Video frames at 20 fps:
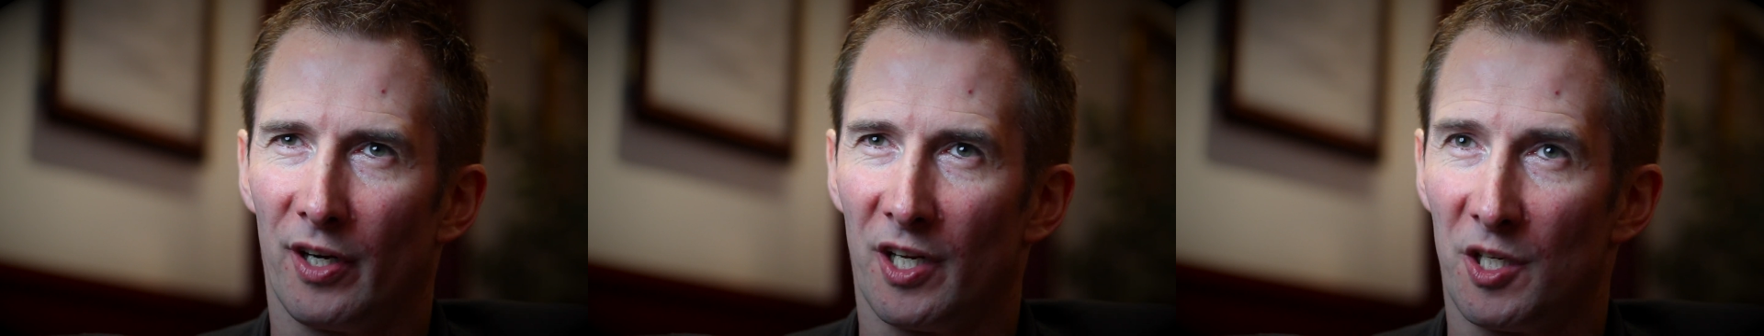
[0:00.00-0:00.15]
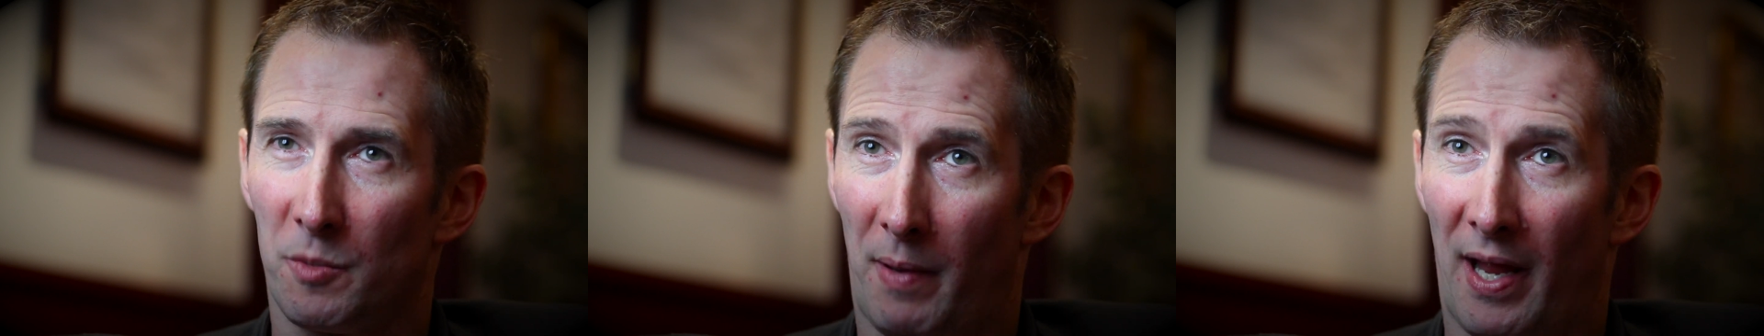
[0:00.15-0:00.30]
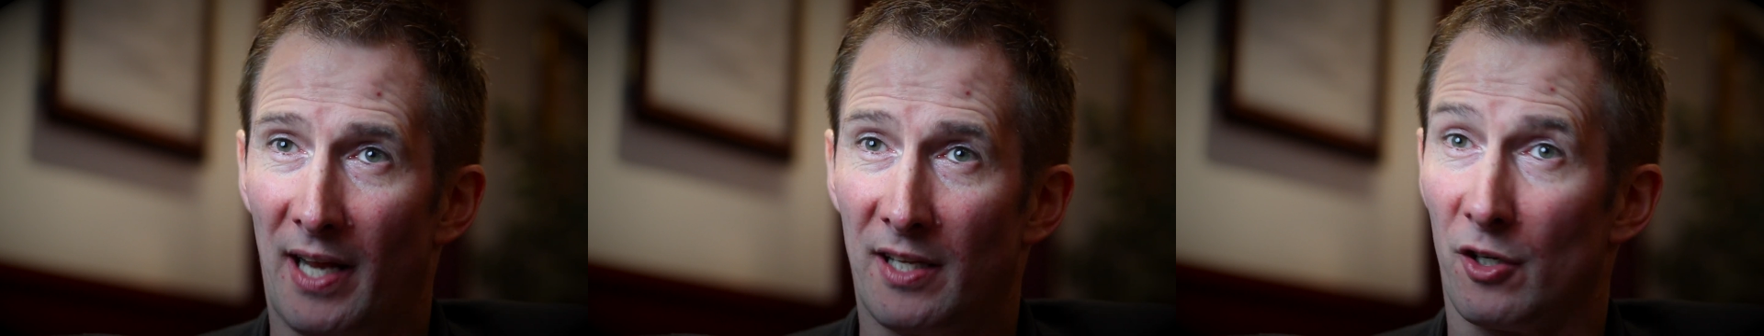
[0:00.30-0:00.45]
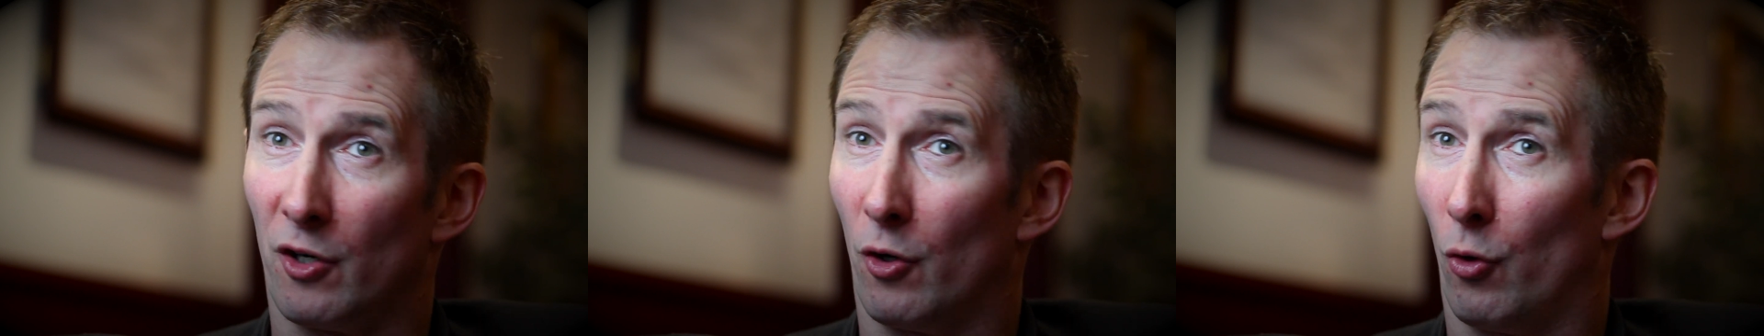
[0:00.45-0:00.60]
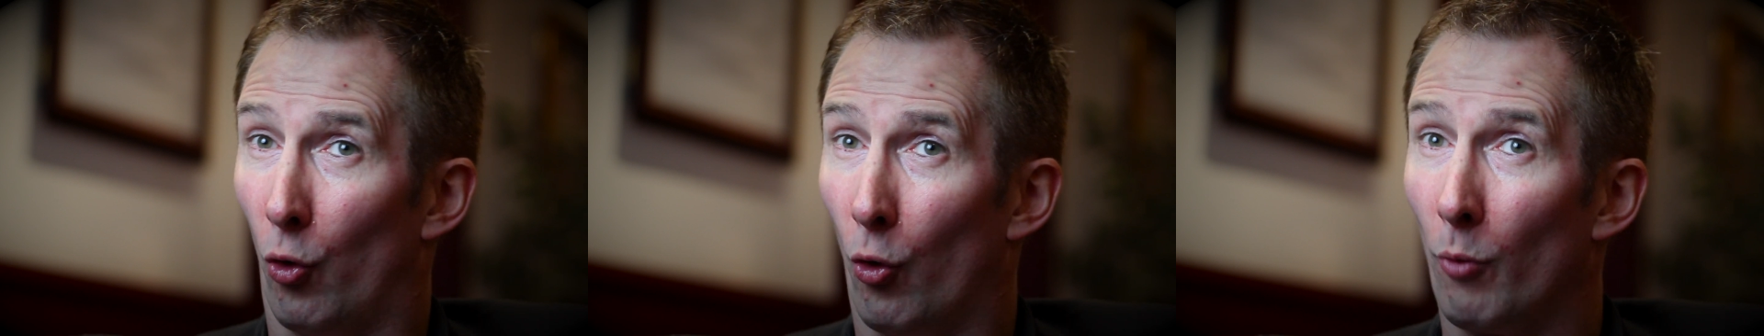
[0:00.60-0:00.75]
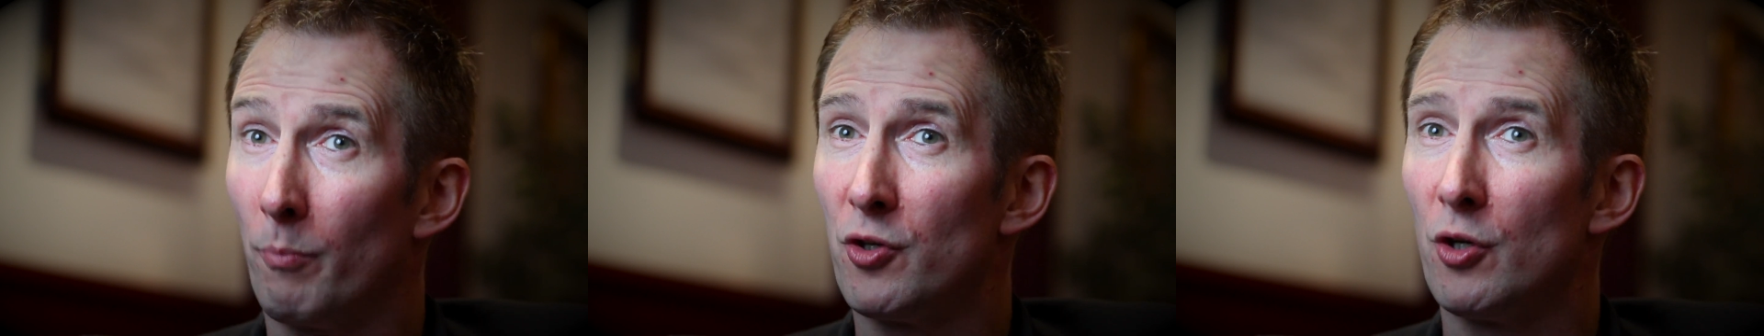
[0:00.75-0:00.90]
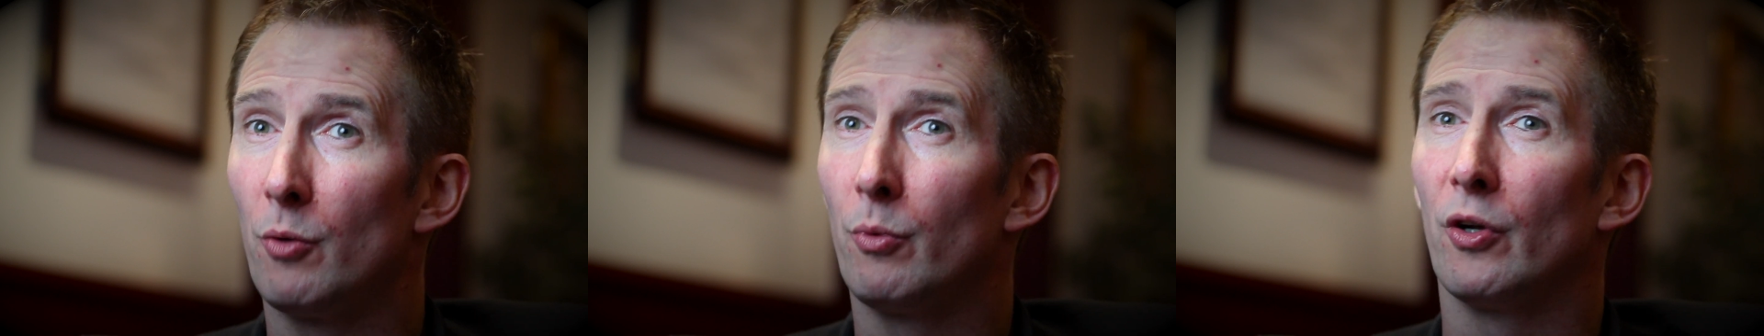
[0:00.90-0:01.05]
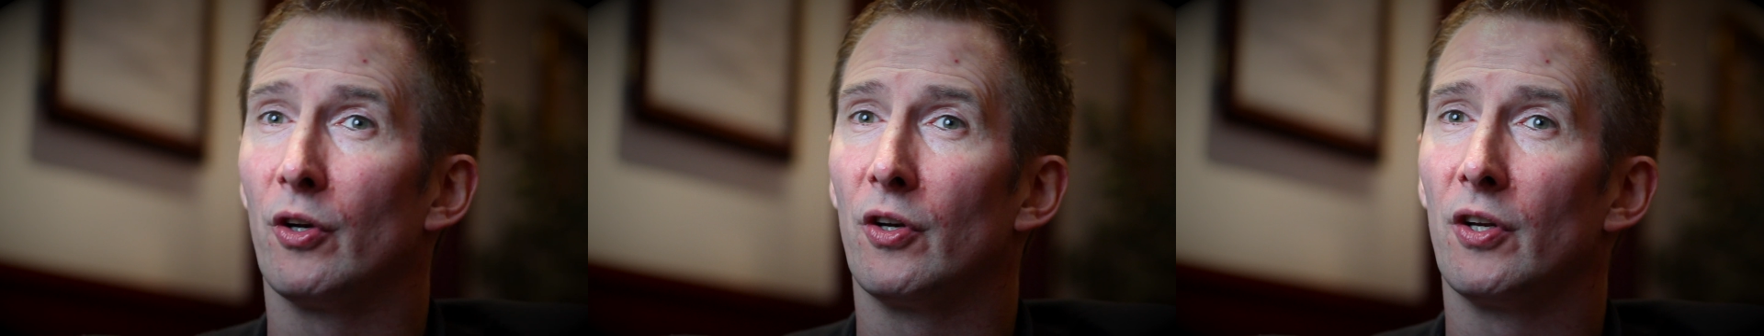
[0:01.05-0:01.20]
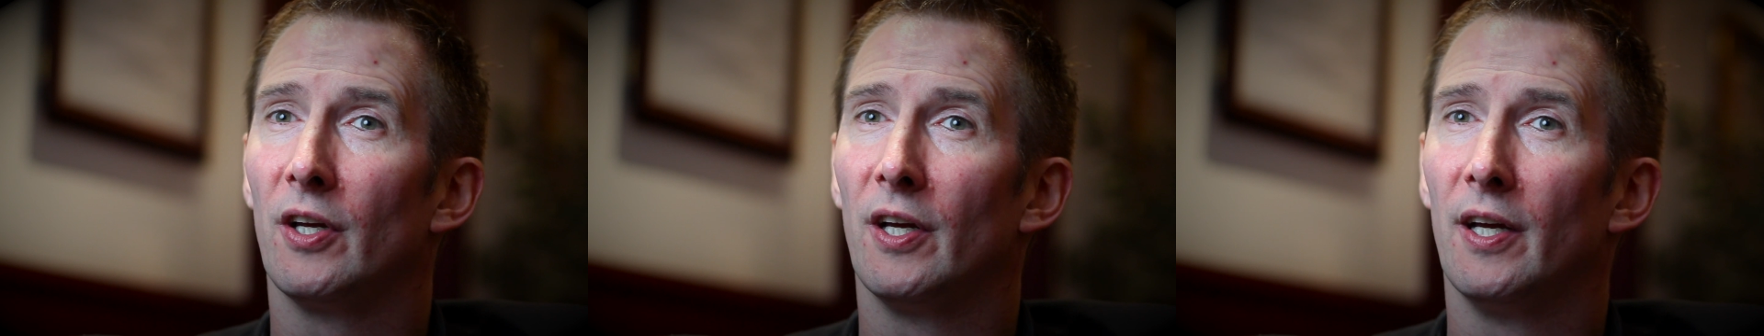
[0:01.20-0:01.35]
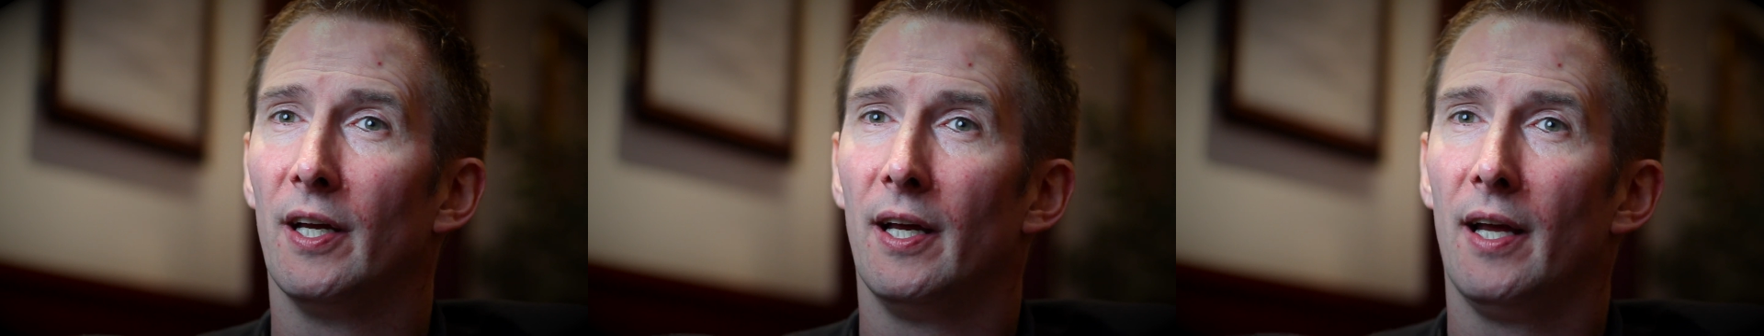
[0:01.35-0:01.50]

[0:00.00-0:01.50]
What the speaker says: or expected or hoped you would.